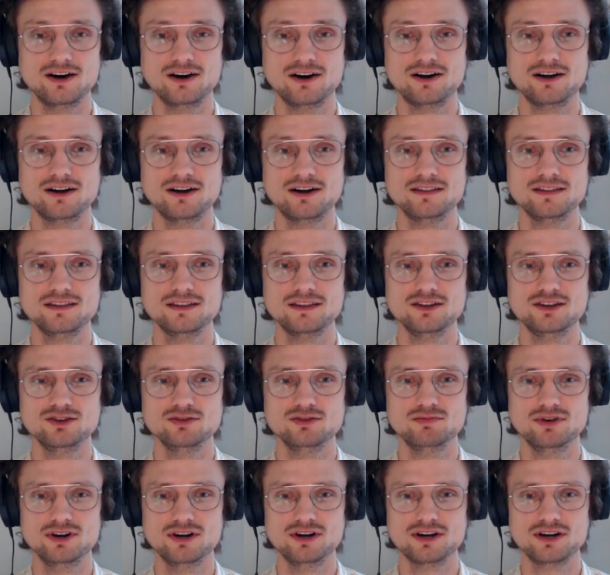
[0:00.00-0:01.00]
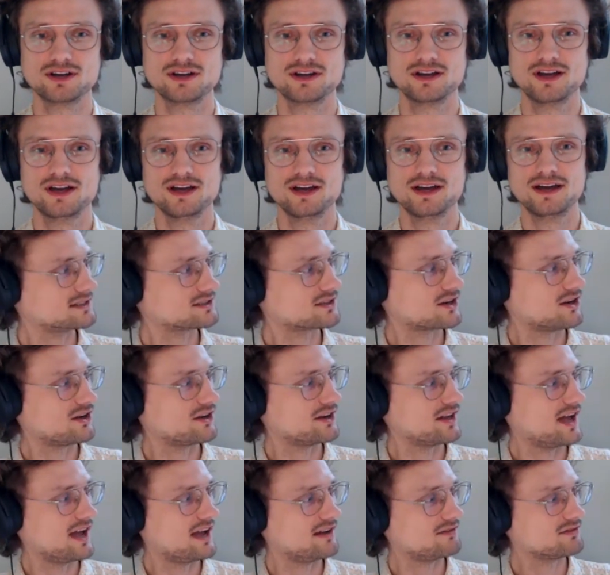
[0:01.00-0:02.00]
on thank the you. new book. It's
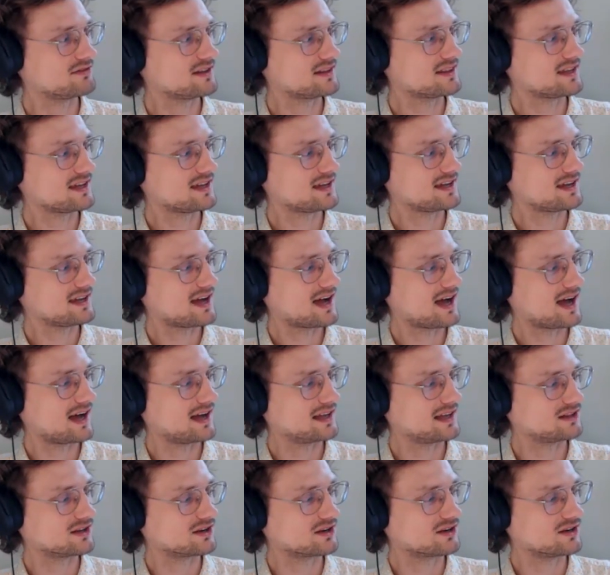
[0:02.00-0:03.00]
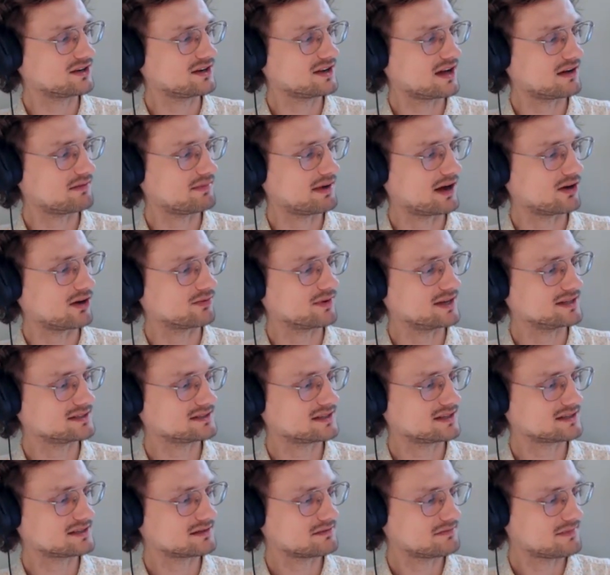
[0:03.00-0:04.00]
called Everything I Learned About
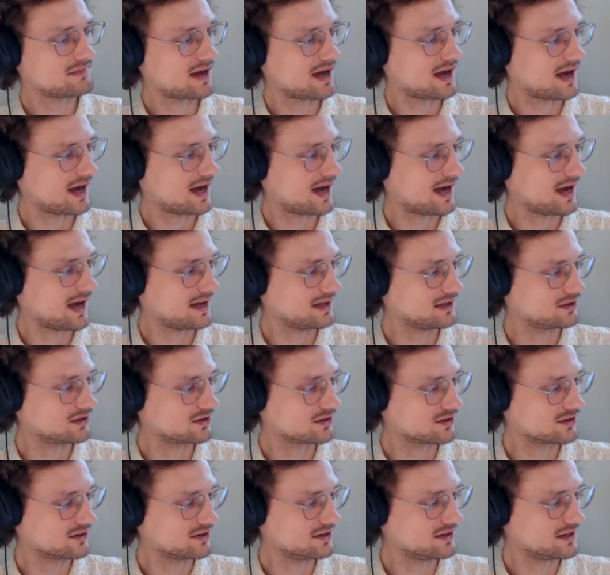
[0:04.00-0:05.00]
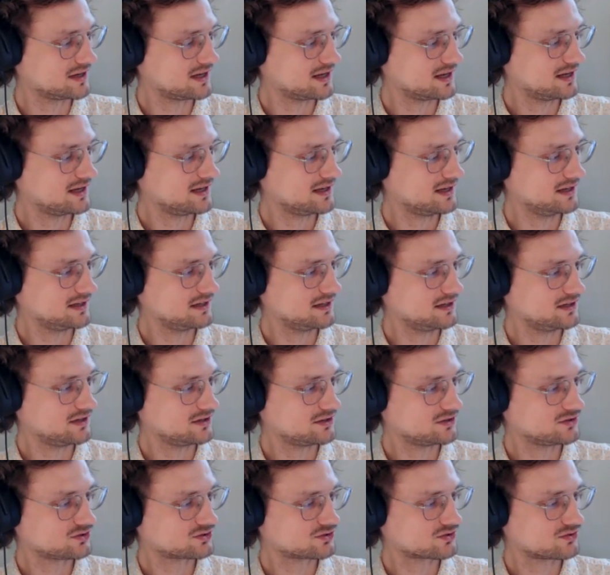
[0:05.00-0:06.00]
Racism I Learned
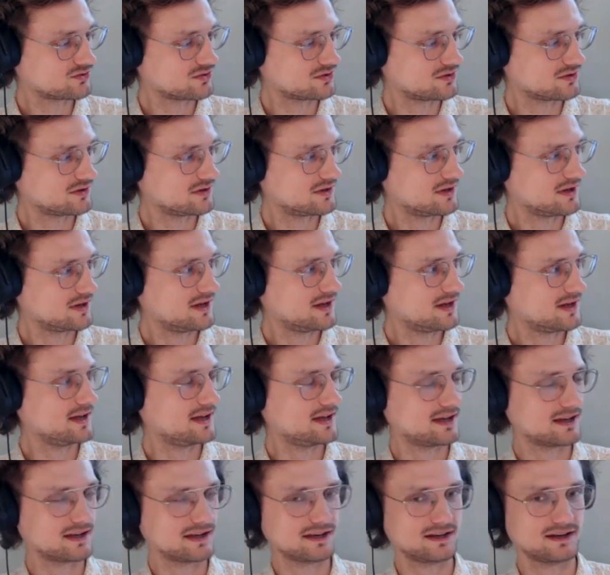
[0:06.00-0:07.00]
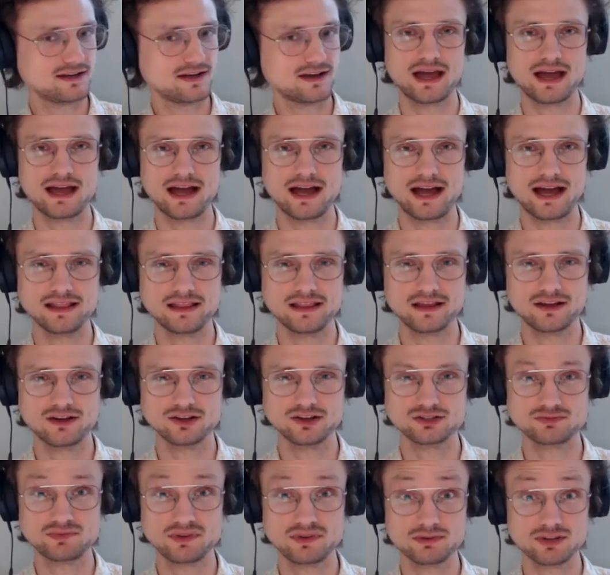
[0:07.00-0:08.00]
in School. And I highly
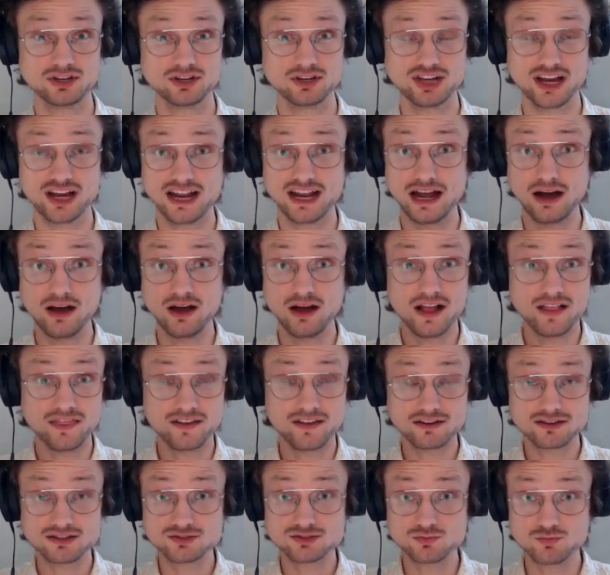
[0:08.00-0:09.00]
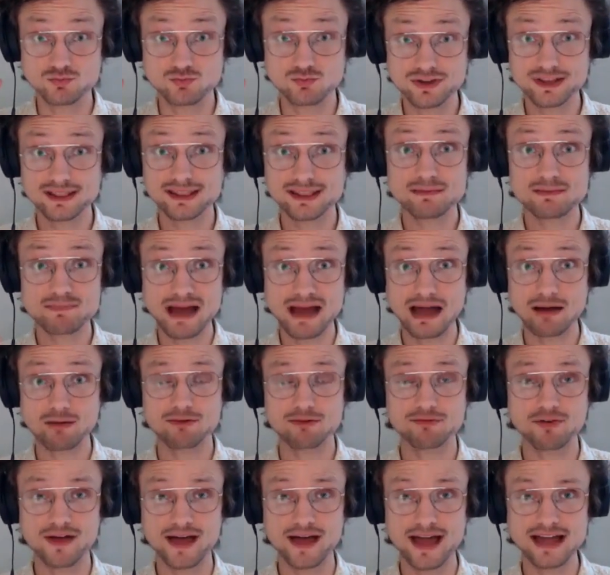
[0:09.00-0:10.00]
encourage people to check it out. There's really
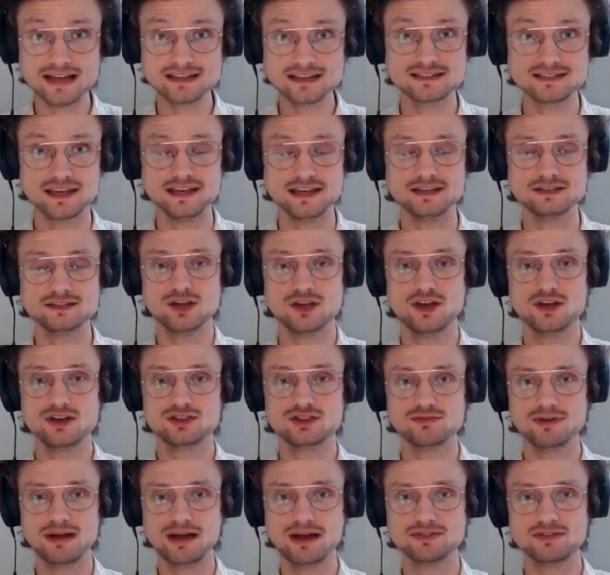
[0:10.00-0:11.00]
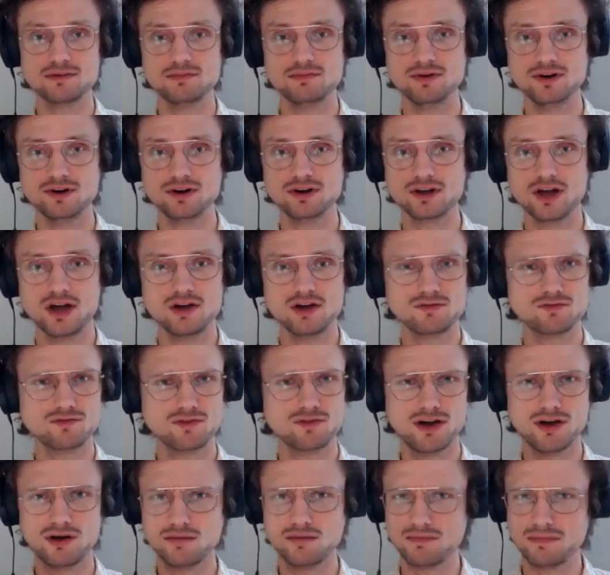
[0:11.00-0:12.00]
powerful essays throughout the mm-hmm. book
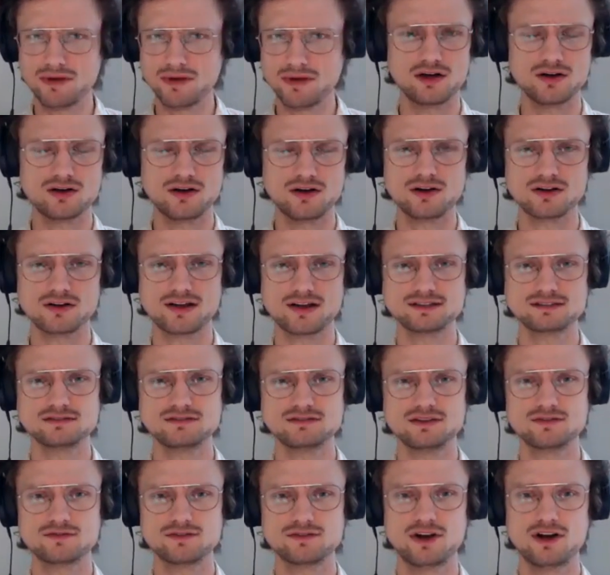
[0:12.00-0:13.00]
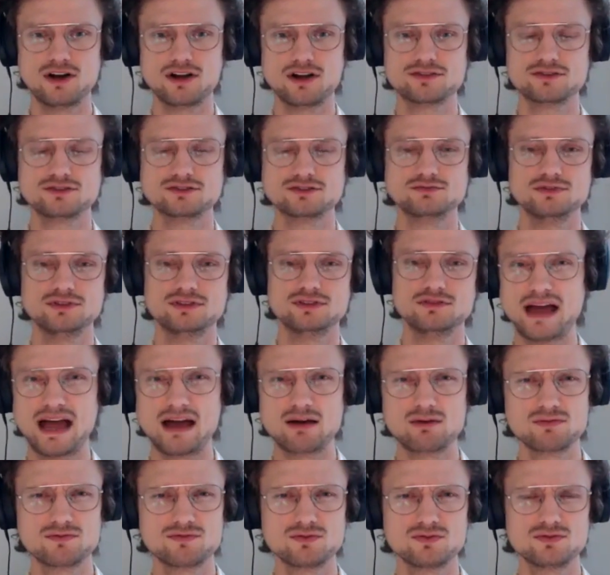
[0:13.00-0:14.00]
from all, all kinds of different authors with
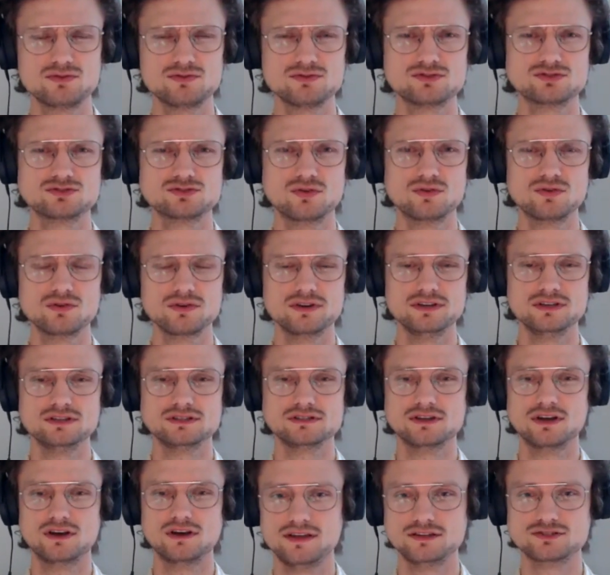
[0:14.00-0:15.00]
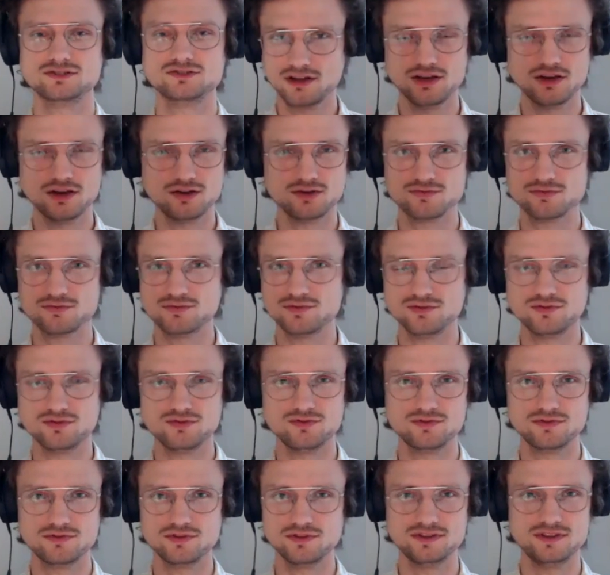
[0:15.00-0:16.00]
powerful stories that go
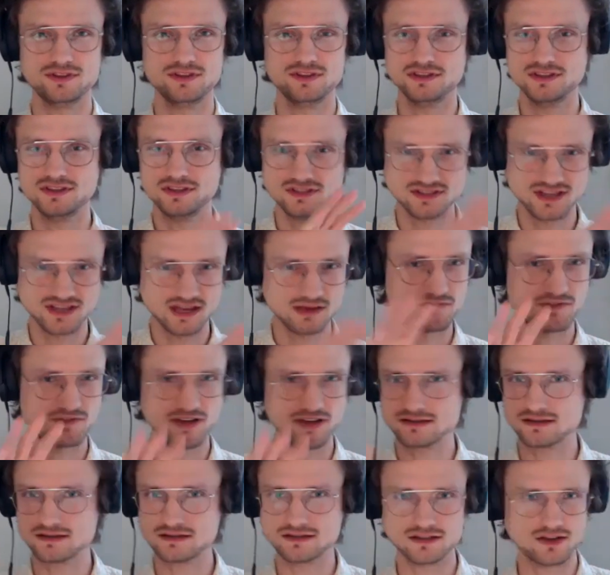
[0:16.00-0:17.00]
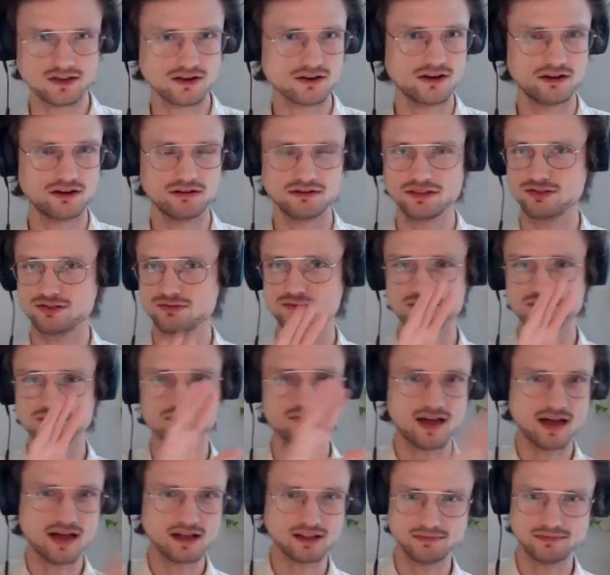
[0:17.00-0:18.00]
through the, the same phases that you're going through
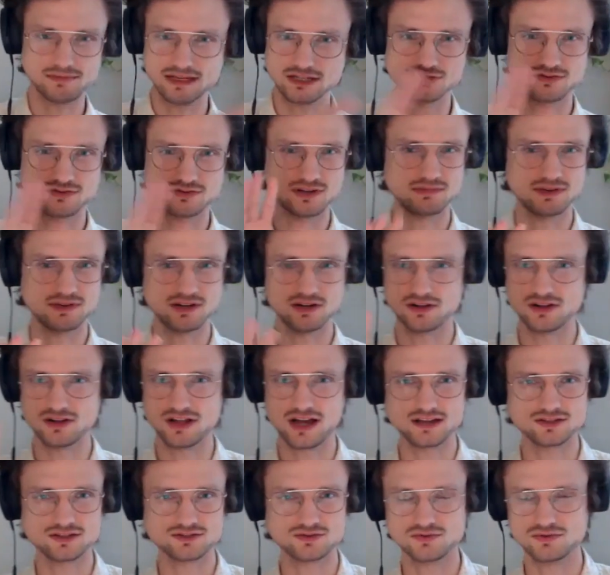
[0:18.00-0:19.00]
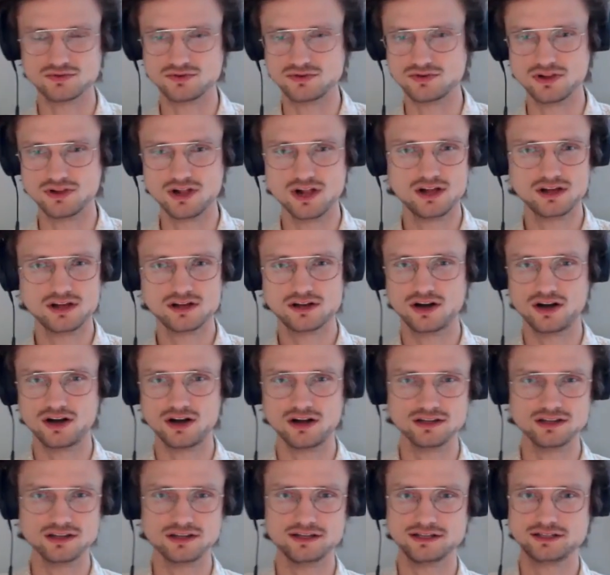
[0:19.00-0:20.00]
of elementary, middle, high school,
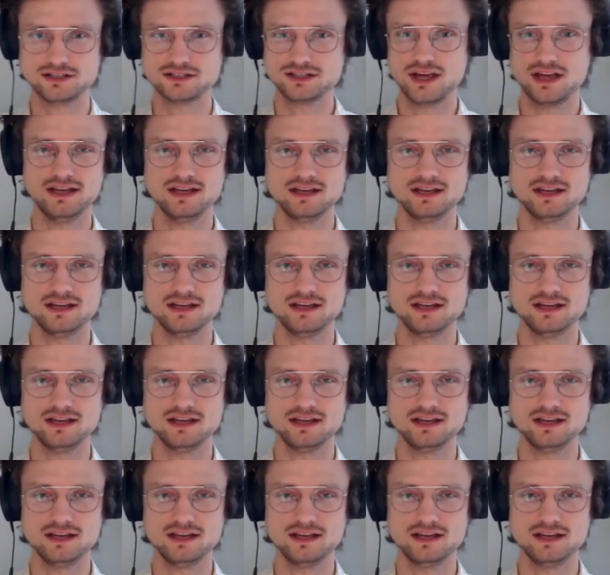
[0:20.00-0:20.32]
college,